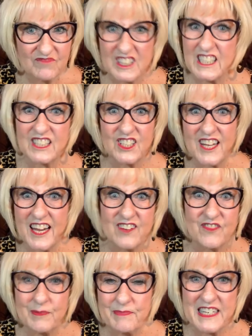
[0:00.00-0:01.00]
like
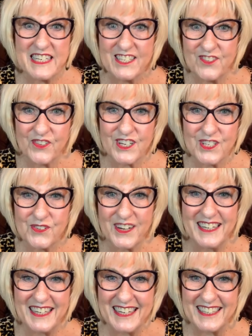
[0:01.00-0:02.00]
everybody's
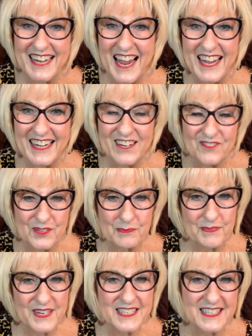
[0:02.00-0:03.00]
frustrated kind of
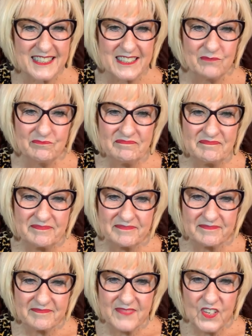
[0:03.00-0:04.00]
depression.
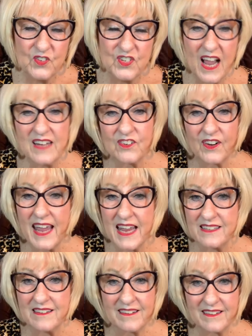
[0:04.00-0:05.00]
Your doctor
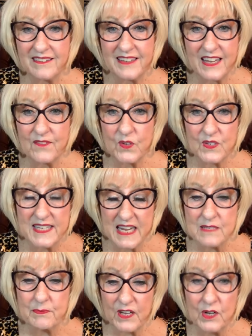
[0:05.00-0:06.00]
can give you a
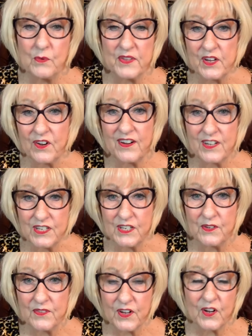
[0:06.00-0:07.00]
test, but you know what they're going to
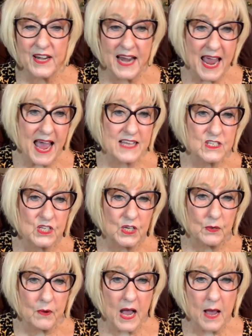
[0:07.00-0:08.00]
do? They're going to ask
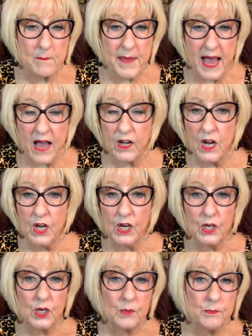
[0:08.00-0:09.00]
you about
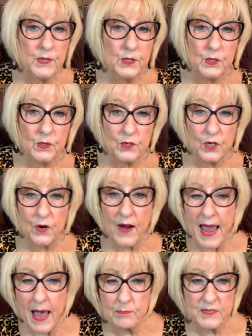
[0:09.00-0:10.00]
your mood, your
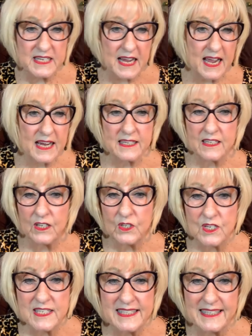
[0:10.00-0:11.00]
appetite,
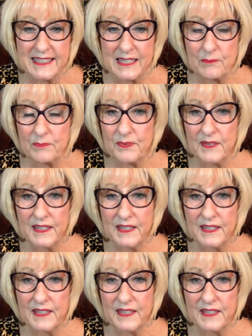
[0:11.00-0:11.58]
your sleep,